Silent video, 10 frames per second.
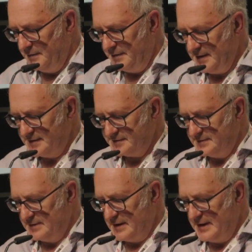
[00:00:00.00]

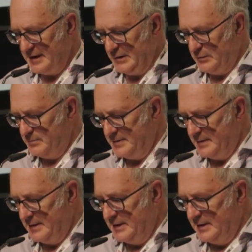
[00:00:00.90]
This, I hope,
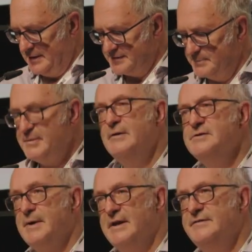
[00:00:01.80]
is the
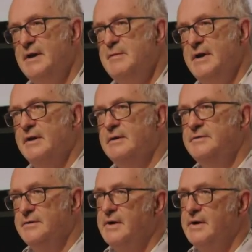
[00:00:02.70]
post-pandemic